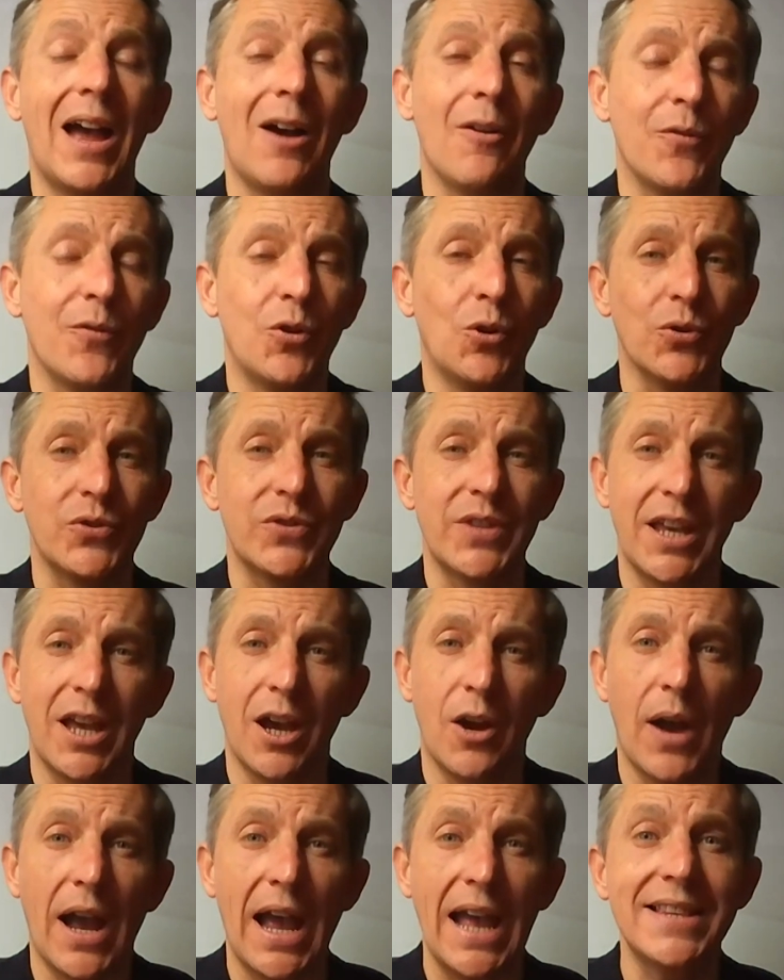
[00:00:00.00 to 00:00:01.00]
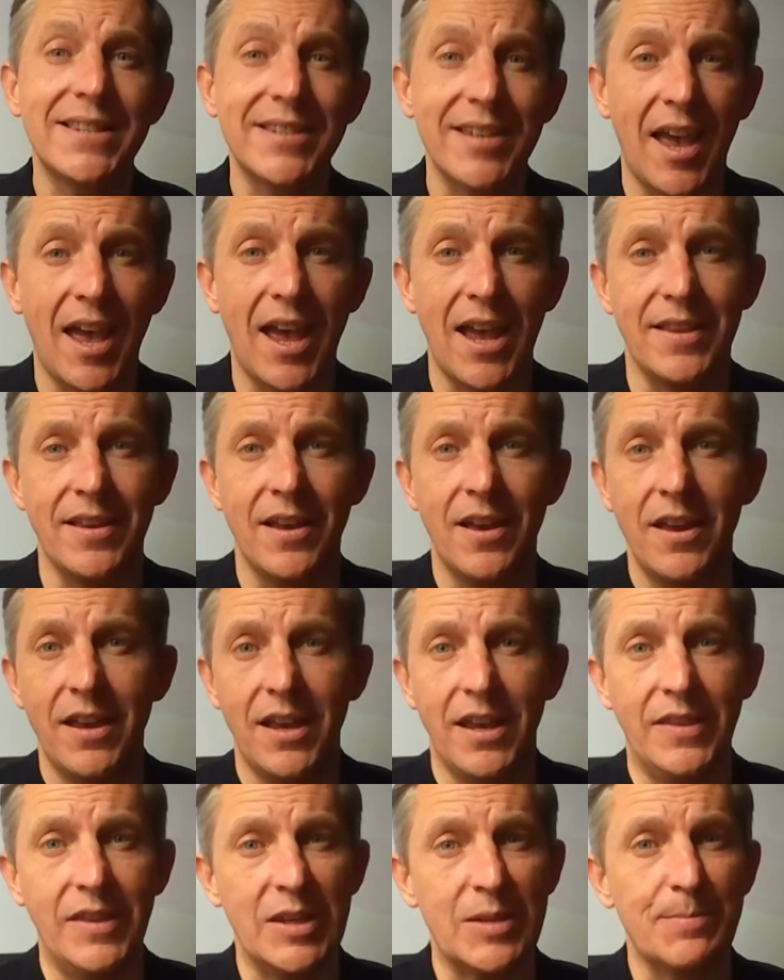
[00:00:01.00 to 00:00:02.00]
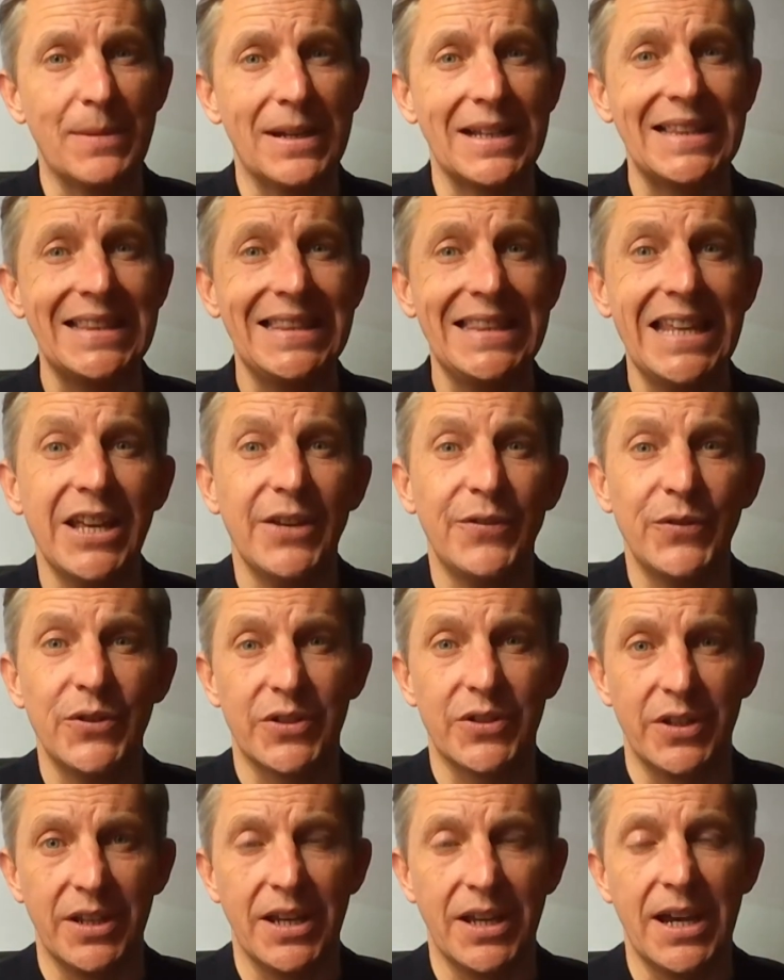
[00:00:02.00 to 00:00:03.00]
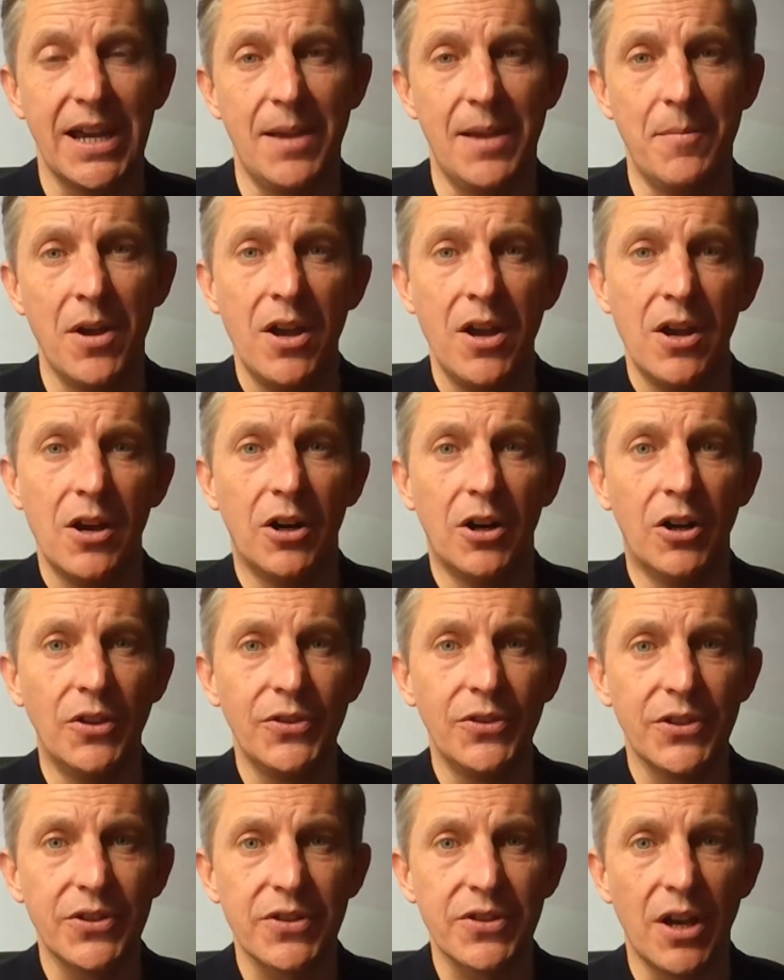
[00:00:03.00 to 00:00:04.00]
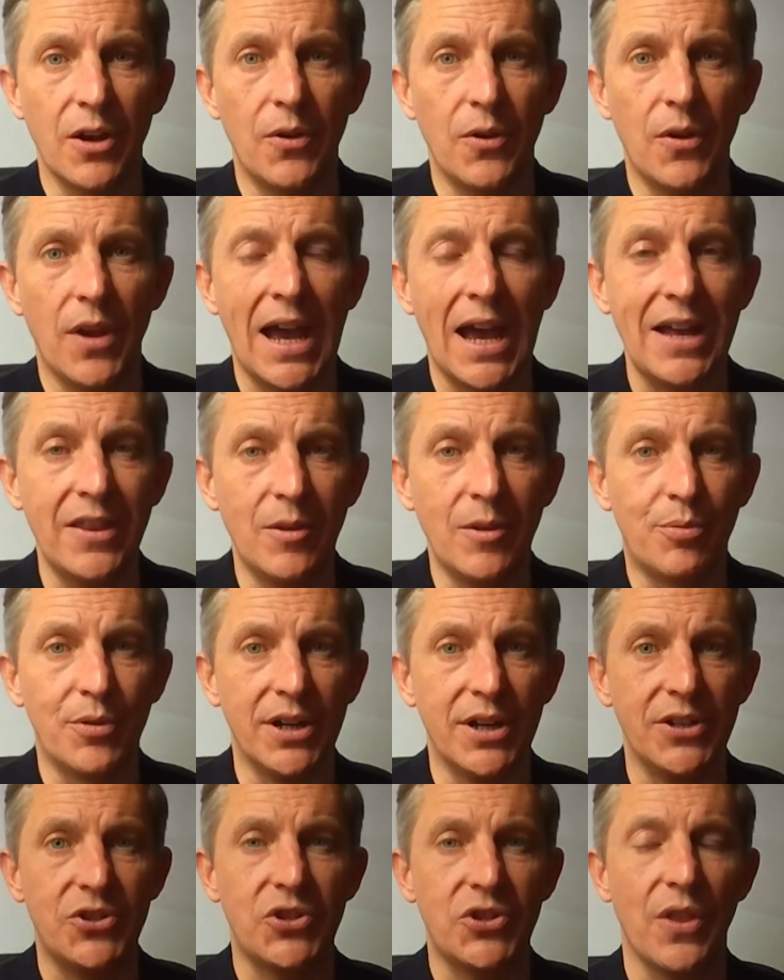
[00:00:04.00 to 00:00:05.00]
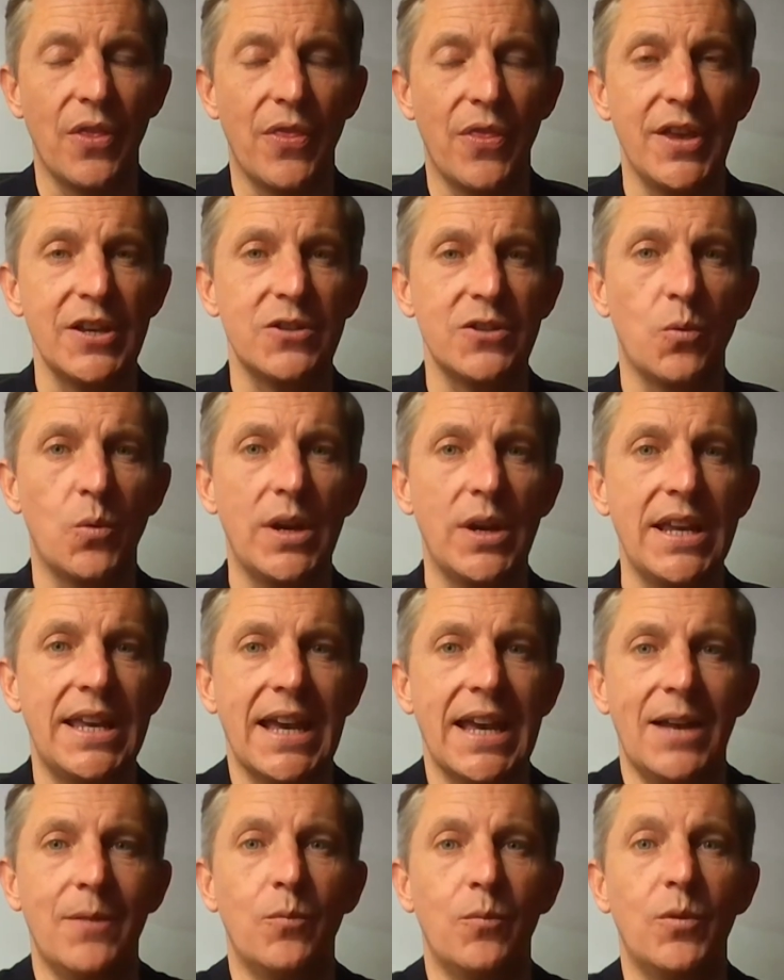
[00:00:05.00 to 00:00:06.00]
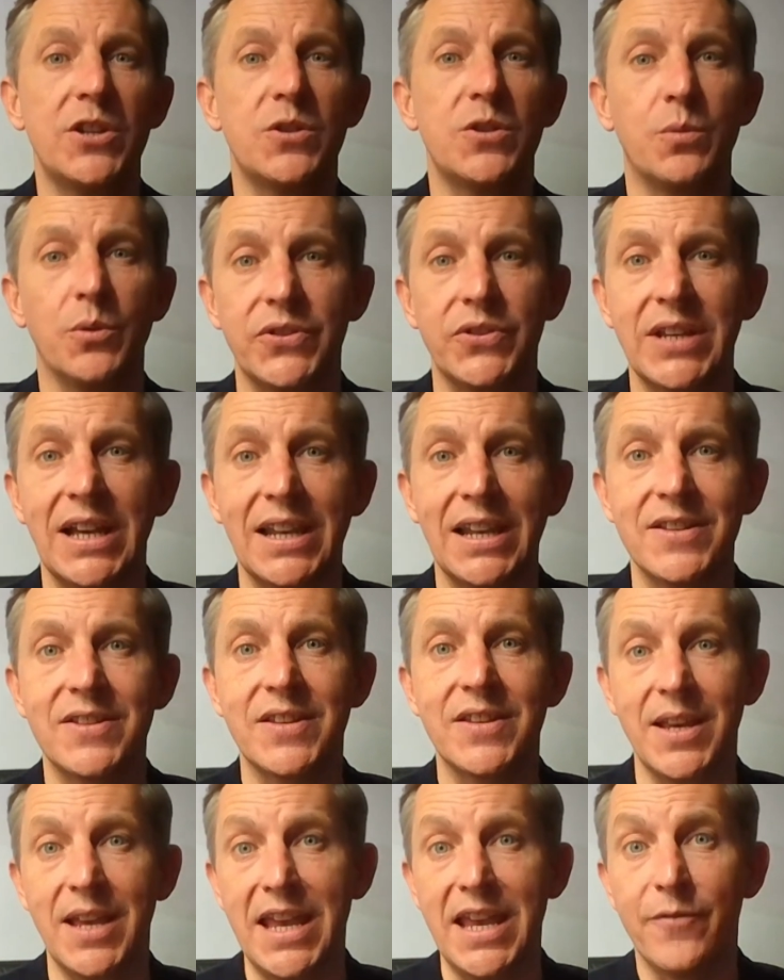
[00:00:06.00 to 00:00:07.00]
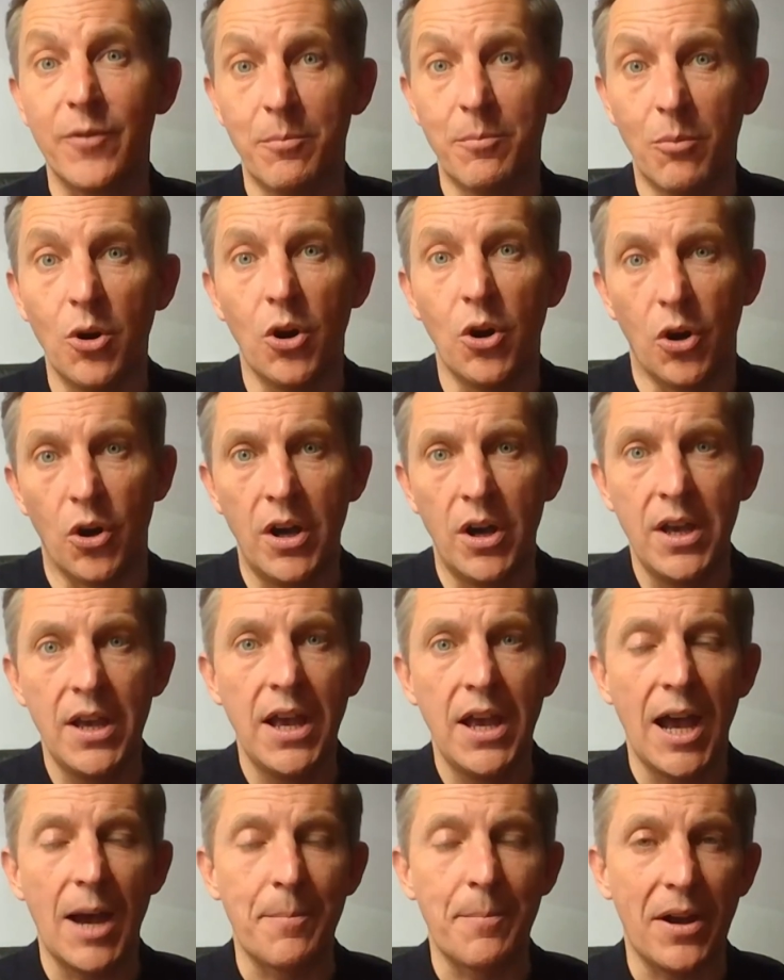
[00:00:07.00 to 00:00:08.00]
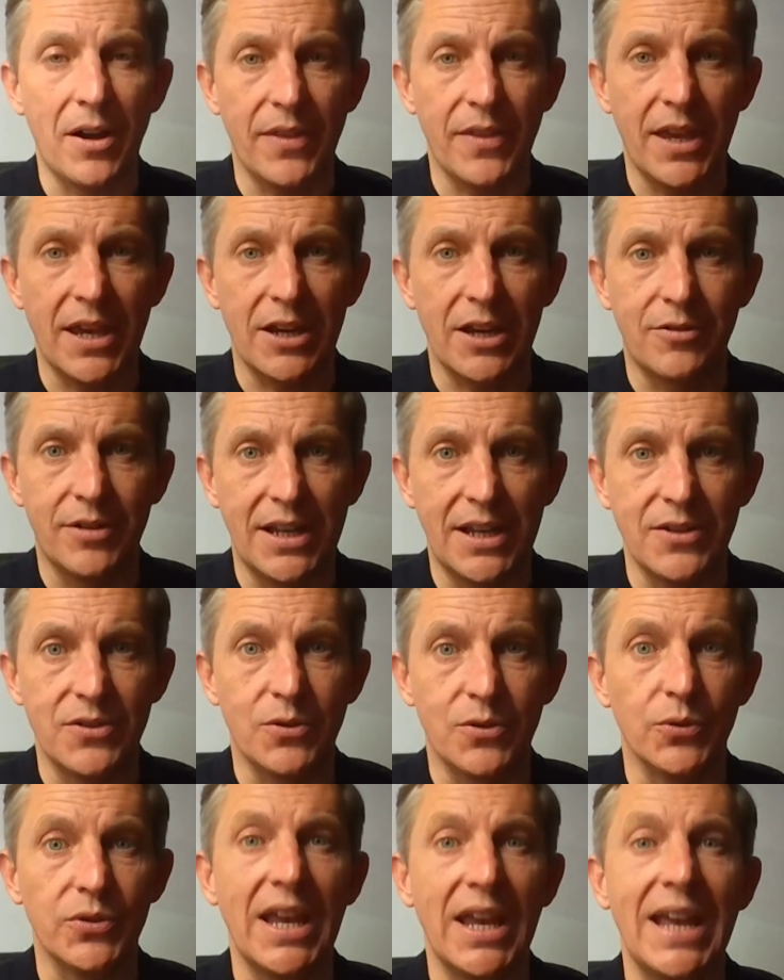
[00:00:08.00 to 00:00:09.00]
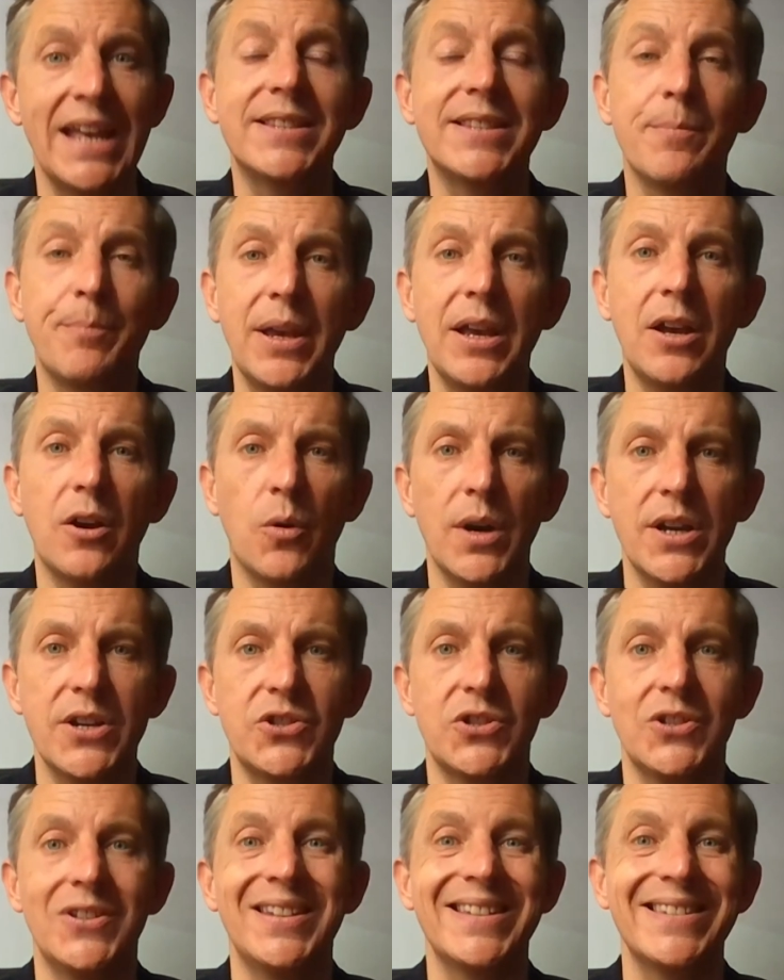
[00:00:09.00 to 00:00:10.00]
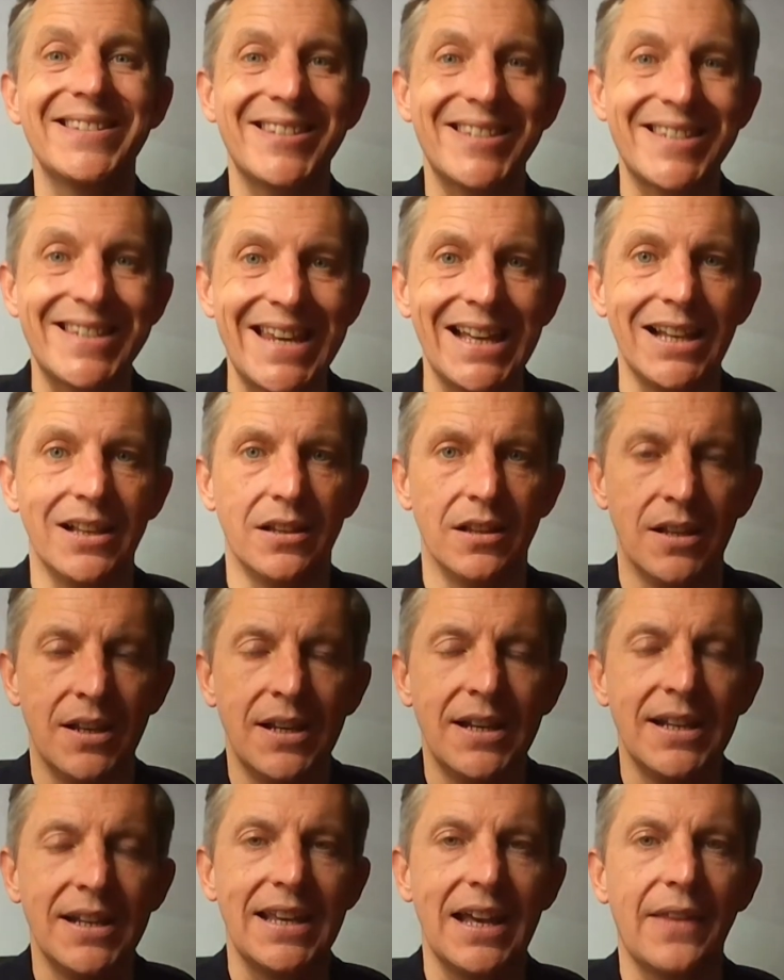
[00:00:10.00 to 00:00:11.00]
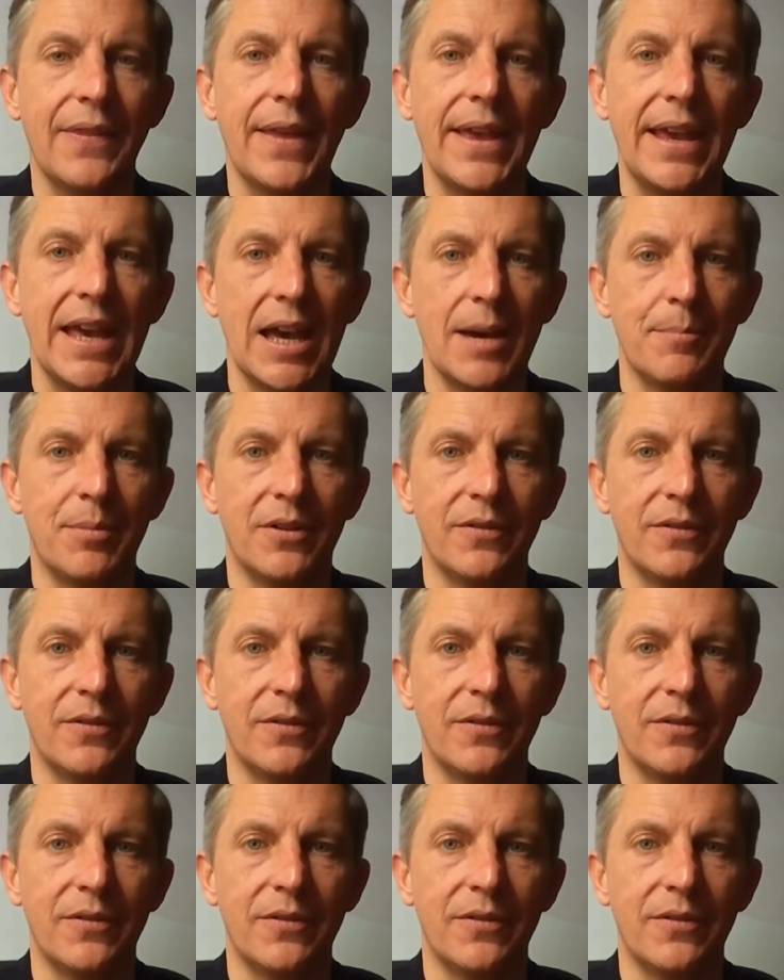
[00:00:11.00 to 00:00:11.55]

of course, they go head-to-head in this magnificent game on DAZN at the Bridge this weekend, which will tell us even more about their credentials. It's a big question still. Can they get above